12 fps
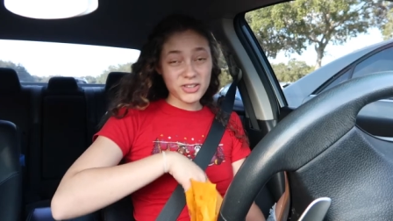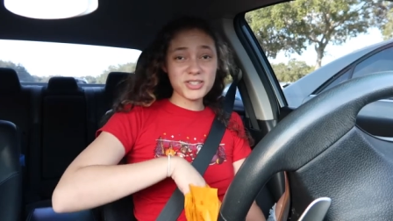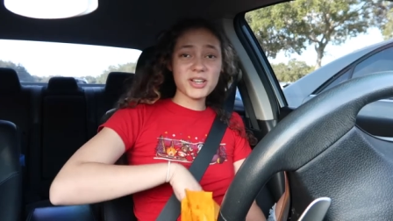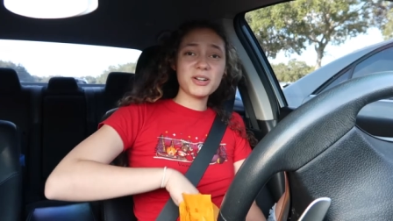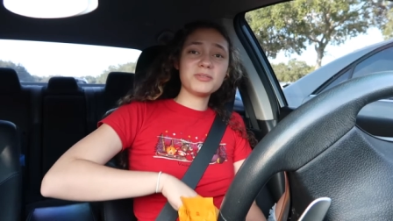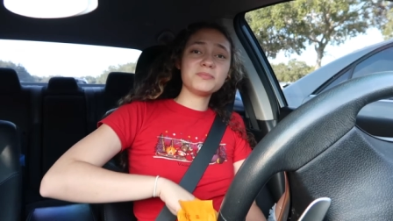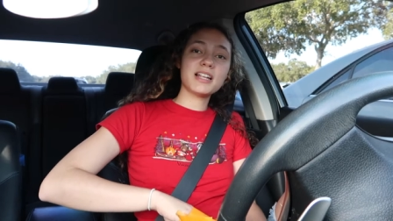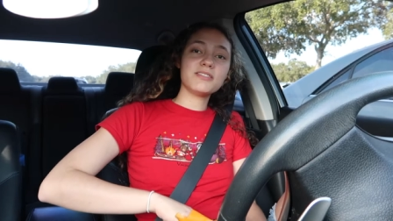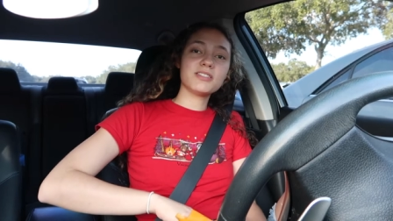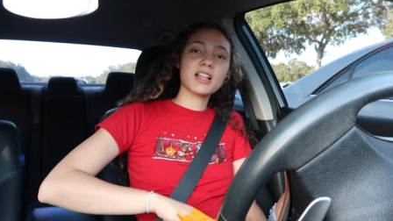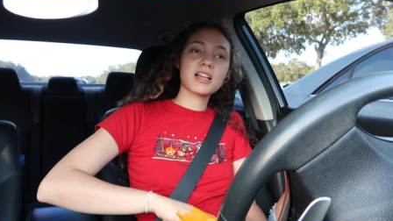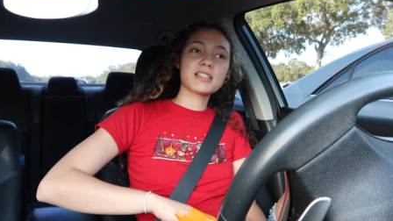also I
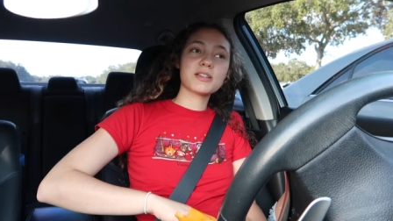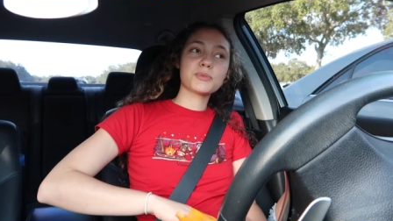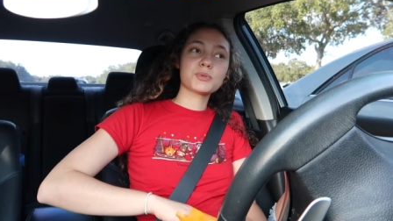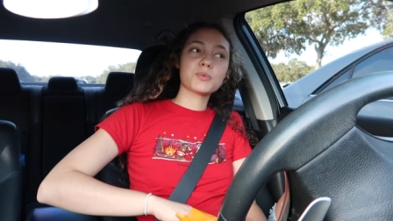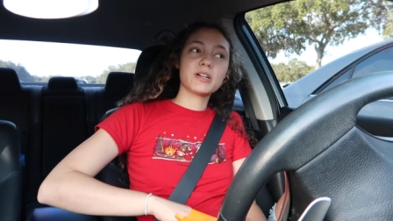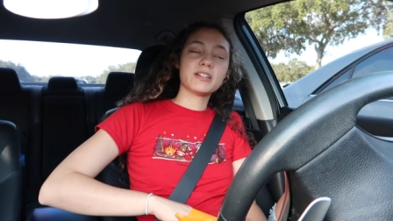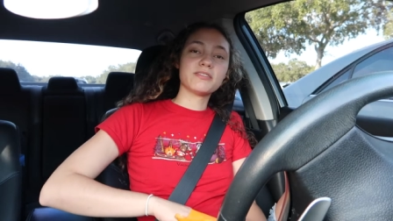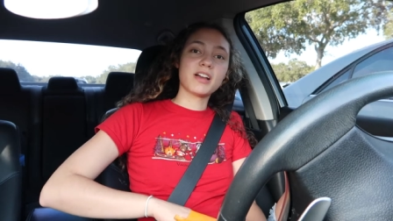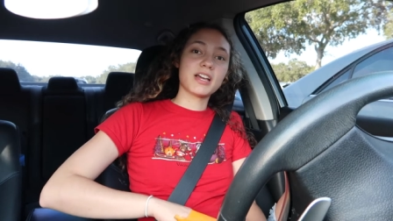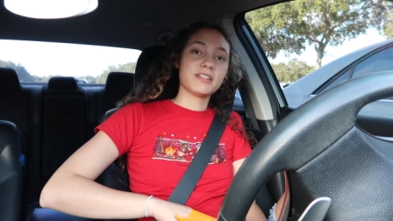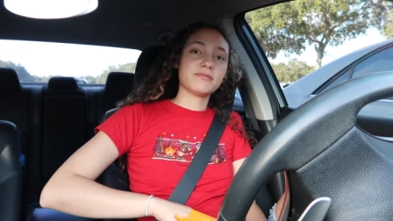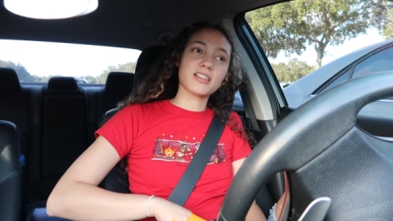didn't realize I was wearing
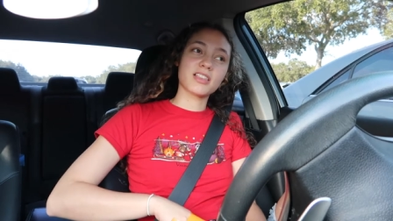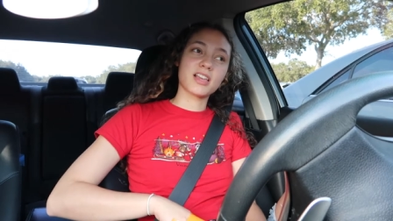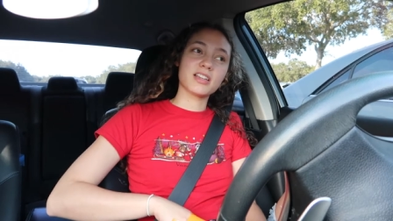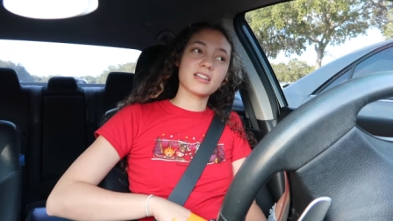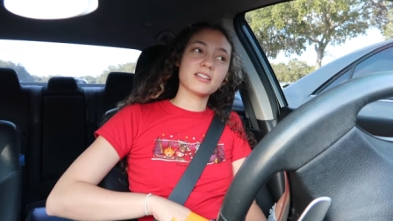red and like